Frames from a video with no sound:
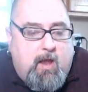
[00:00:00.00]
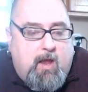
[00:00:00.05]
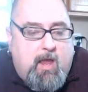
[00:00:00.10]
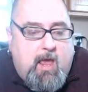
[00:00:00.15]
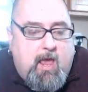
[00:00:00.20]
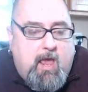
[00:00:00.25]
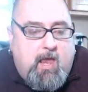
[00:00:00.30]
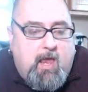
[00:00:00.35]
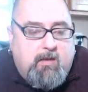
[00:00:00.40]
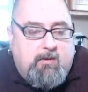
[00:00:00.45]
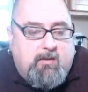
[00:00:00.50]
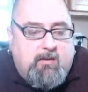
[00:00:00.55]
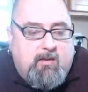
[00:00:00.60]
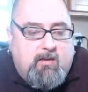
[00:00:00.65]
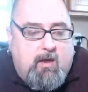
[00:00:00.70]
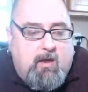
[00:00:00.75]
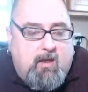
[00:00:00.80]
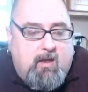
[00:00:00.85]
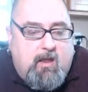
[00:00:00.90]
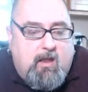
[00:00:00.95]
and
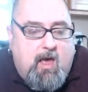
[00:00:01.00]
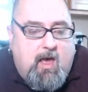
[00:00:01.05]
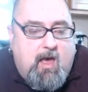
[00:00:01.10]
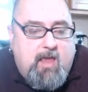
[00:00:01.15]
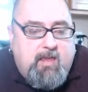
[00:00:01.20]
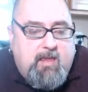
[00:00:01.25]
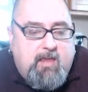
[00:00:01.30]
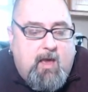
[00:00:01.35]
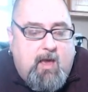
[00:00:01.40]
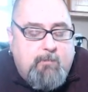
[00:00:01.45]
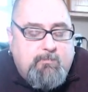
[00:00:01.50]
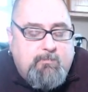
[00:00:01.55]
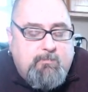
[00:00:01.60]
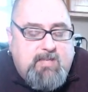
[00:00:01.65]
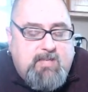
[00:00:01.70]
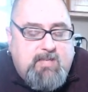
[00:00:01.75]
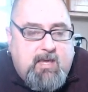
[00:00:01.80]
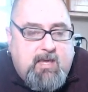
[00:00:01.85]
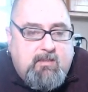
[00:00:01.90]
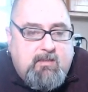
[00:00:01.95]
I'm
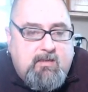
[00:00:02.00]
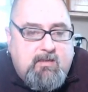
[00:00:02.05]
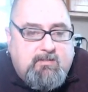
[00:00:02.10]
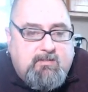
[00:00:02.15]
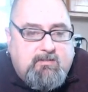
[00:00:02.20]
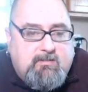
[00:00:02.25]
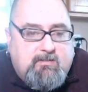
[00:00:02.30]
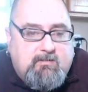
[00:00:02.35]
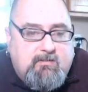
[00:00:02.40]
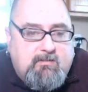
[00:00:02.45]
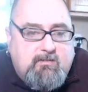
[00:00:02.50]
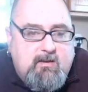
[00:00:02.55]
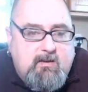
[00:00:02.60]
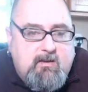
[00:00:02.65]
taking this